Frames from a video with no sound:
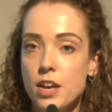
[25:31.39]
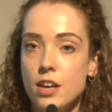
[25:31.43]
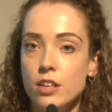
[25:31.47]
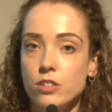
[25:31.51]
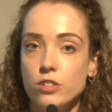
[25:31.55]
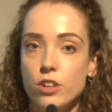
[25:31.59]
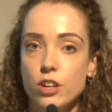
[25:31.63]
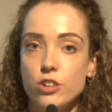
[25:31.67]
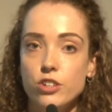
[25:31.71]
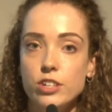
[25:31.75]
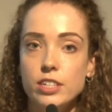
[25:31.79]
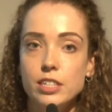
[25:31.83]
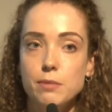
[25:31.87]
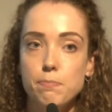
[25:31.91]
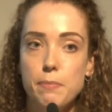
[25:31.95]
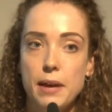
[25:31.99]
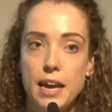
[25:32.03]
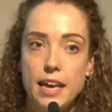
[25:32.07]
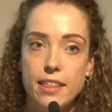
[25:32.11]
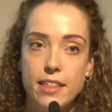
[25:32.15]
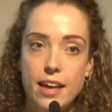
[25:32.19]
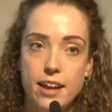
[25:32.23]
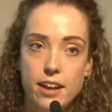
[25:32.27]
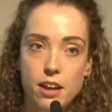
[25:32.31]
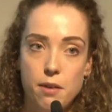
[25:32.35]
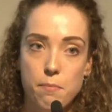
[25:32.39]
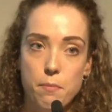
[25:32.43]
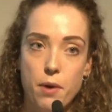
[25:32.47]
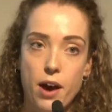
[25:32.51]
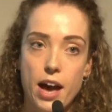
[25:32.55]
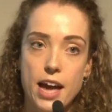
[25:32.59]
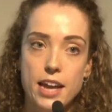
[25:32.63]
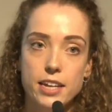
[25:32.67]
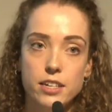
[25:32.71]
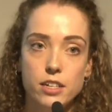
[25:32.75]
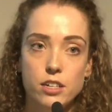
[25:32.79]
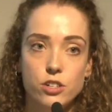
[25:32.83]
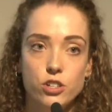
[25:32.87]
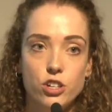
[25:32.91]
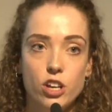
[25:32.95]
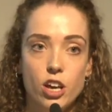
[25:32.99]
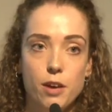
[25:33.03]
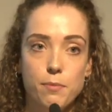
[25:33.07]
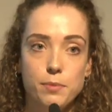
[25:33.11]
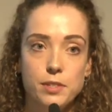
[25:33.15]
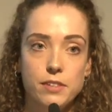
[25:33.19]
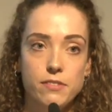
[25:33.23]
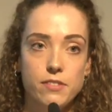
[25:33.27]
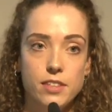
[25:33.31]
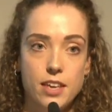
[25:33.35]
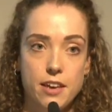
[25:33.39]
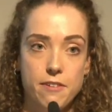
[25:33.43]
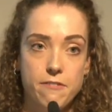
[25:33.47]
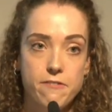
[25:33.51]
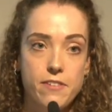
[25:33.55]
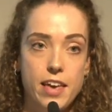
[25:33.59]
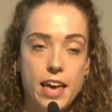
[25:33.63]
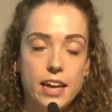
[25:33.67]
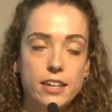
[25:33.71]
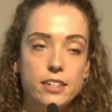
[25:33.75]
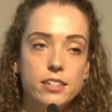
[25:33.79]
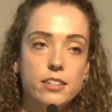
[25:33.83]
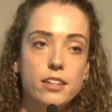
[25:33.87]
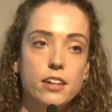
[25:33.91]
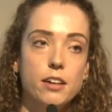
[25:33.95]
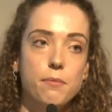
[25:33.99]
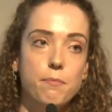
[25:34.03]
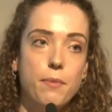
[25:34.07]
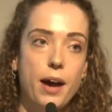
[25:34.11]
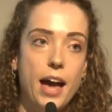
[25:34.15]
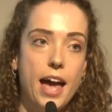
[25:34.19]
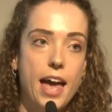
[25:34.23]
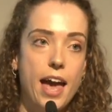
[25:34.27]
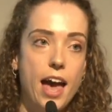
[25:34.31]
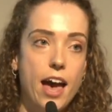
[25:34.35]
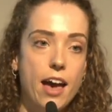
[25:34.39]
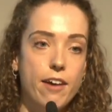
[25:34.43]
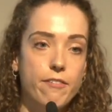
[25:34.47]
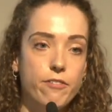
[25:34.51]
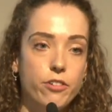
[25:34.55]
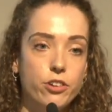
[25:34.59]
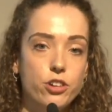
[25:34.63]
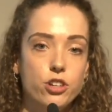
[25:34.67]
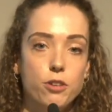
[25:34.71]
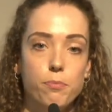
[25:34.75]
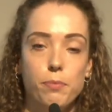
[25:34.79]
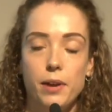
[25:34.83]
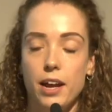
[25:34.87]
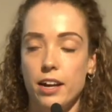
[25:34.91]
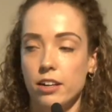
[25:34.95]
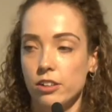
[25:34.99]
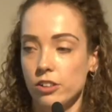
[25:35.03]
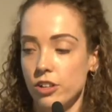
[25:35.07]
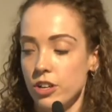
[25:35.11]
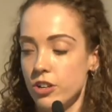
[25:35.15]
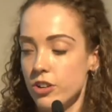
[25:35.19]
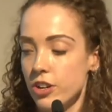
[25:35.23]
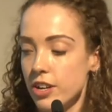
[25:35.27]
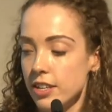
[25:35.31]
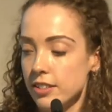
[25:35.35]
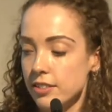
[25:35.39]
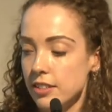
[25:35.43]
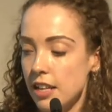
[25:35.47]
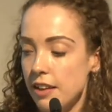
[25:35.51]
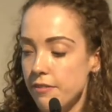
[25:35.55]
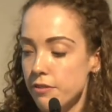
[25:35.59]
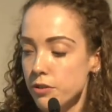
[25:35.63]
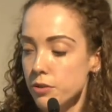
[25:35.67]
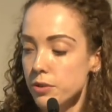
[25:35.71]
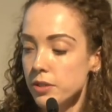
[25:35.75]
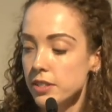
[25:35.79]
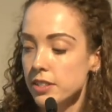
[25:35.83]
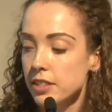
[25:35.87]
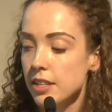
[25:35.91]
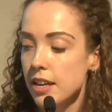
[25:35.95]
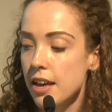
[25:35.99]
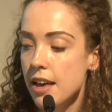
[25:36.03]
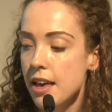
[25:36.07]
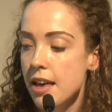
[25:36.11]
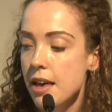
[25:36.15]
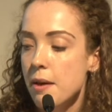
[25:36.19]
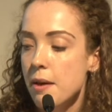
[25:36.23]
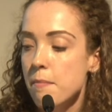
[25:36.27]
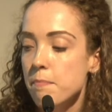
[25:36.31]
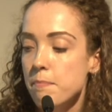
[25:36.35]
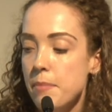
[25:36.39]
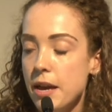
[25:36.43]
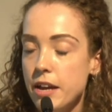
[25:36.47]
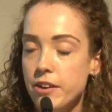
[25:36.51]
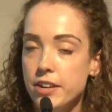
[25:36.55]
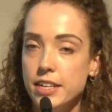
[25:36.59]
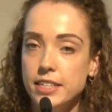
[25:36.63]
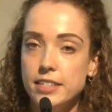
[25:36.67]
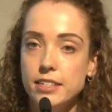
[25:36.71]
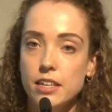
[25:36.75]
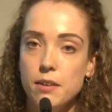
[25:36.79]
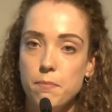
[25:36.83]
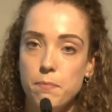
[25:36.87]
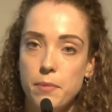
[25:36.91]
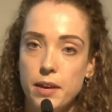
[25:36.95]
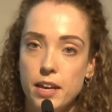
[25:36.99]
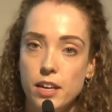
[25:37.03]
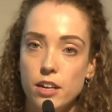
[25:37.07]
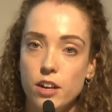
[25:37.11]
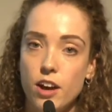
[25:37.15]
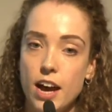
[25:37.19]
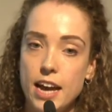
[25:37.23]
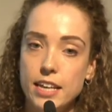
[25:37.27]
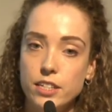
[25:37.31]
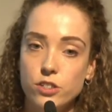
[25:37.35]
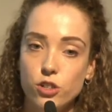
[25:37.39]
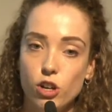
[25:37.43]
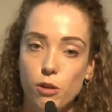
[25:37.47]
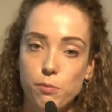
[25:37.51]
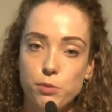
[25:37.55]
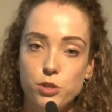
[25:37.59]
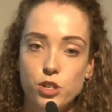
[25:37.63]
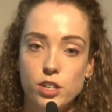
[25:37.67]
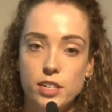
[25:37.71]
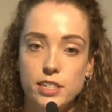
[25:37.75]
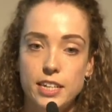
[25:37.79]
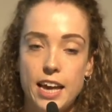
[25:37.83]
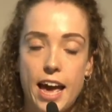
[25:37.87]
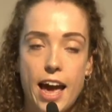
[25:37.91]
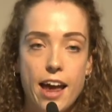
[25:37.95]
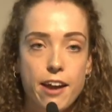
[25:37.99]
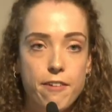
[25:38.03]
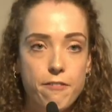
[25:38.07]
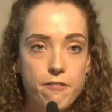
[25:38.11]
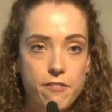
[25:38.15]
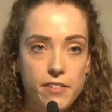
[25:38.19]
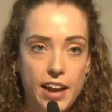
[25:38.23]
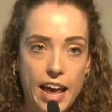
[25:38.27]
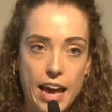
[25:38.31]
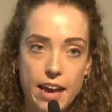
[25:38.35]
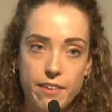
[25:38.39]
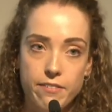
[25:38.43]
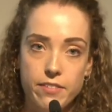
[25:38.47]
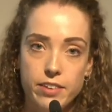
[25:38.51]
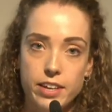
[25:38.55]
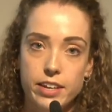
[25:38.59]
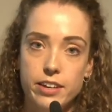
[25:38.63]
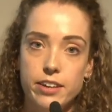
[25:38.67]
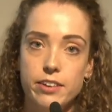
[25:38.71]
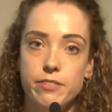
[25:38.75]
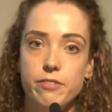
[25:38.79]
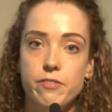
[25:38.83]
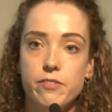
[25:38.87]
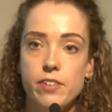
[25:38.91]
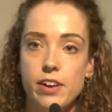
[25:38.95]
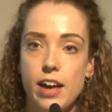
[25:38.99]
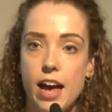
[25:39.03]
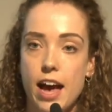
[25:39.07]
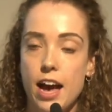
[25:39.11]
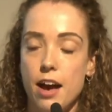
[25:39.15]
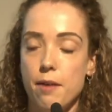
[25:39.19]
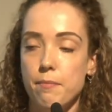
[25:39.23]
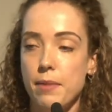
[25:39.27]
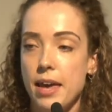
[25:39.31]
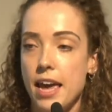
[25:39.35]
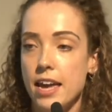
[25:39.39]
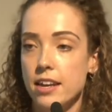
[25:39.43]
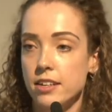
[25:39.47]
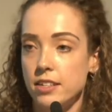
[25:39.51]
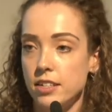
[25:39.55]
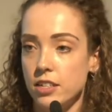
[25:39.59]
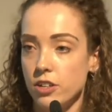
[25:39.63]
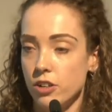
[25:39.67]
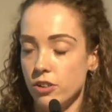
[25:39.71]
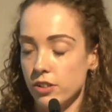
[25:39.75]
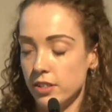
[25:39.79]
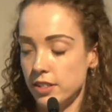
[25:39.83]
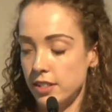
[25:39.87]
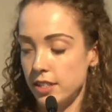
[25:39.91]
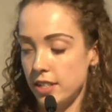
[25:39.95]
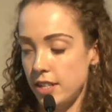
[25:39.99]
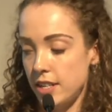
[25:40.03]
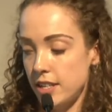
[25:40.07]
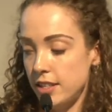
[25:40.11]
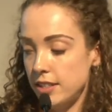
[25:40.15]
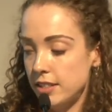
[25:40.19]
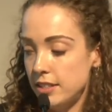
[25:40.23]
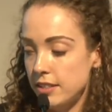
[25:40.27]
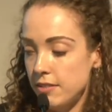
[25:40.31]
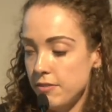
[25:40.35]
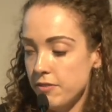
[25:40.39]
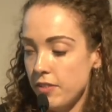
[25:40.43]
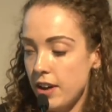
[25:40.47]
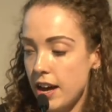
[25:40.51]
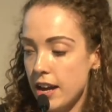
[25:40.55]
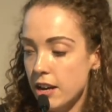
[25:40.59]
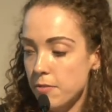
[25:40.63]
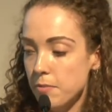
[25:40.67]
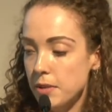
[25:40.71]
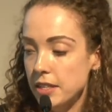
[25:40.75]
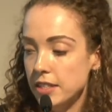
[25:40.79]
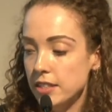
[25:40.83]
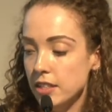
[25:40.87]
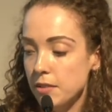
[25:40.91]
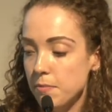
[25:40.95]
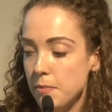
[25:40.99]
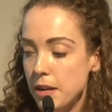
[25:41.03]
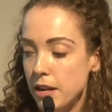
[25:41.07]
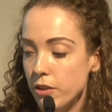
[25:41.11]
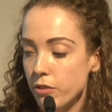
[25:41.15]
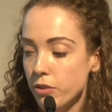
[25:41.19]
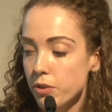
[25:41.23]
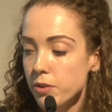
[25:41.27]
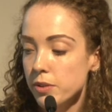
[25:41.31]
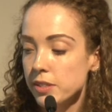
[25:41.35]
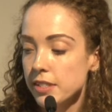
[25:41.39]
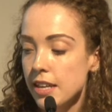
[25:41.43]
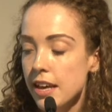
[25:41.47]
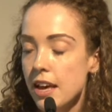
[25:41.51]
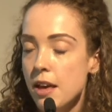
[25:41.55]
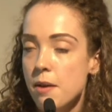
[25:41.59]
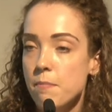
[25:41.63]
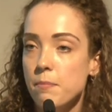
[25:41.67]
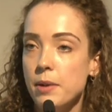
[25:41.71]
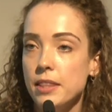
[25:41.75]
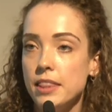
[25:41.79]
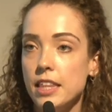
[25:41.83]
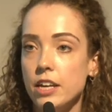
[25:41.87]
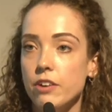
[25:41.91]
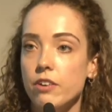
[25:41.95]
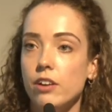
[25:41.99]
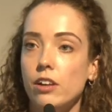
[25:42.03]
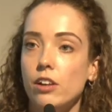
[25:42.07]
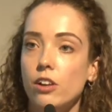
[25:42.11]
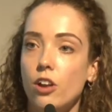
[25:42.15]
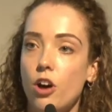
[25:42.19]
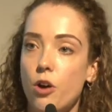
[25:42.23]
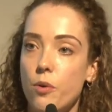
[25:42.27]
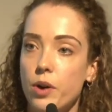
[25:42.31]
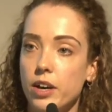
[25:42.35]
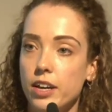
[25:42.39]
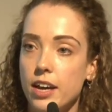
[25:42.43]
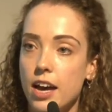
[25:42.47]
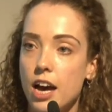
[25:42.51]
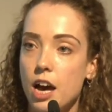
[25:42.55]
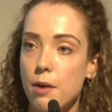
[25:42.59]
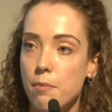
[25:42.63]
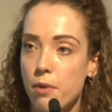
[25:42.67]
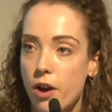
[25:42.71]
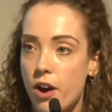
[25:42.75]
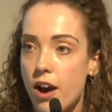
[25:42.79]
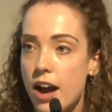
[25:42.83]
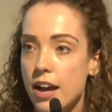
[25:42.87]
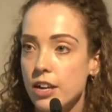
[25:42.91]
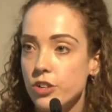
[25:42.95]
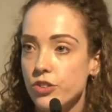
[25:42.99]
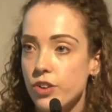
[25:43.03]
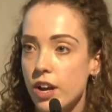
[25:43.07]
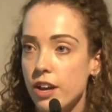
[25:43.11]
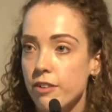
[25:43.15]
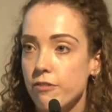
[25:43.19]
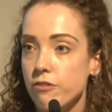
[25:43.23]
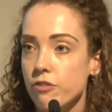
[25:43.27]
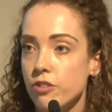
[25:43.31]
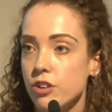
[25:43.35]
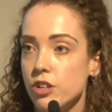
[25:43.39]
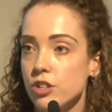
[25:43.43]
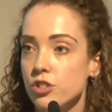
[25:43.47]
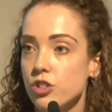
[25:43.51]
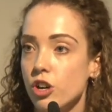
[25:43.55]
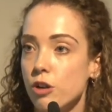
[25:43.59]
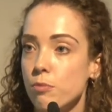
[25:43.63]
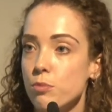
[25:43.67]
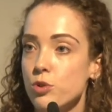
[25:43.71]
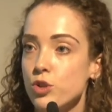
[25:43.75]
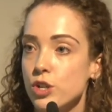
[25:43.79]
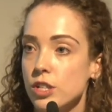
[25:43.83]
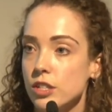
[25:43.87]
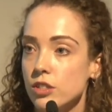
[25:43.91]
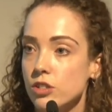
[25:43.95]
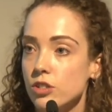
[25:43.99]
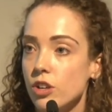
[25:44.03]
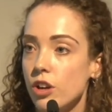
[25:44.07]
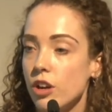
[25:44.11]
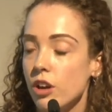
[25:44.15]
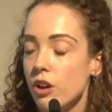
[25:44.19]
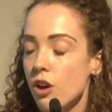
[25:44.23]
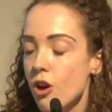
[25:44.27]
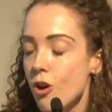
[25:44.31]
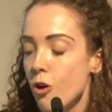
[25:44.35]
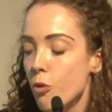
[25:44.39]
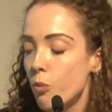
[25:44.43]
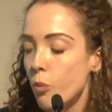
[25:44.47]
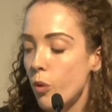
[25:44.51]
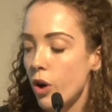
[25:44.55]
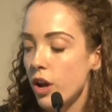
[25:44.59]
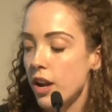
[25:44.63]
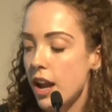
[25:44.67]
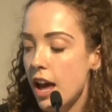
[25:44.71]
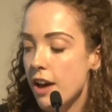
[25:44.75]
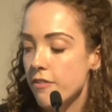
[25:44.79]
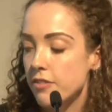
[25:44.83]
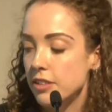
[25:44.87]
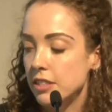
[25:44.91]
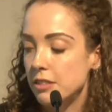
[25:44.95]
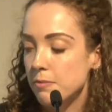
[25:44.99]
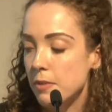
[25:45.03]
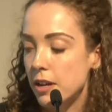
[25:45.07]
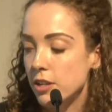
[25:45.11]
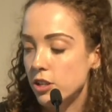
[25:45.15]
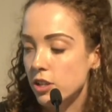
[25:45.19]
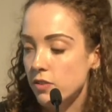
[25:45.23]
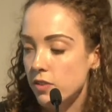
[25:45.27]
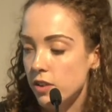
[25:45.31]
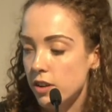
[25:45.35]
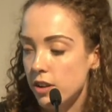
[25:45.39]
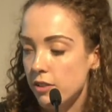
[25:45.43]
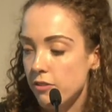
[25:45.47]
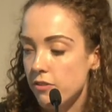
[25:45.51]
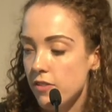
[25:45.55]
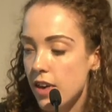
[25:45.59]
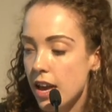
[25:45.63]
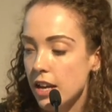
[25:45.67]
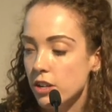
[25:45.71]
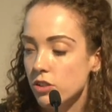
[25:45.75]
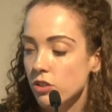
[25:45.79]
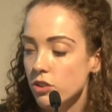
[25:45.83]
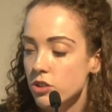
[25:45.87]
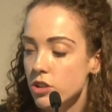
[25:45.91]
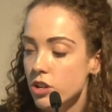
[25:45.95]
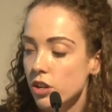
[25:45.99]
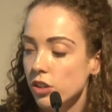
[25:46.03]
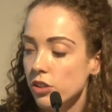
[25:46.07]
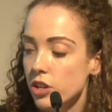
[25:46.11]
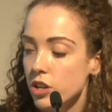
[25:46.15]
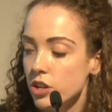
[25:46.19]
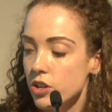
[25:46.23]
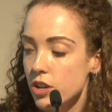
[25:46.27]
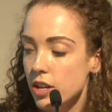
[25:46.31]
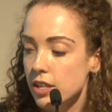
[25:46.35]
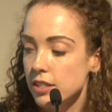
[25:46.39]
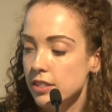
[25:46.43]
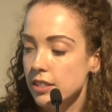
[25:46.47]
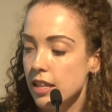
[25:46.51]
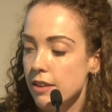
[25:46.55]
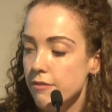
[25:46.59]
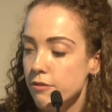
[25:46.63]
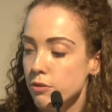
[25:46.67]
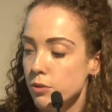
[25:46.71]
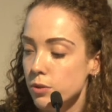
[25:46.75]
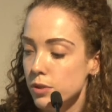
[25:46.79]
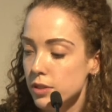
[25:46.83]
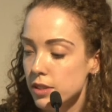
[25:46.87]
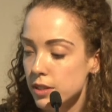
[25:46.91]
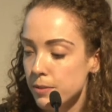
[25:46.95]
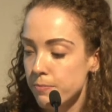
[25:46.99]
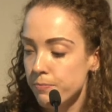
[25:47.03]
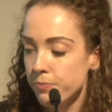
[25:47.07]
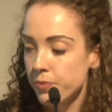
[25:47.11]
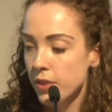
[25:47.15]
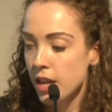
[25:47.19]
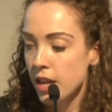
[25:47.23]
So just bear that in mind in terms of the effect that it might have on your blood glucose levels. Berries can be a nice option to add flavour, antioxidants and vitamins and minerals, but they're a lower carbohydrate fruit option, so won't have as much of an effect on your glucose levels.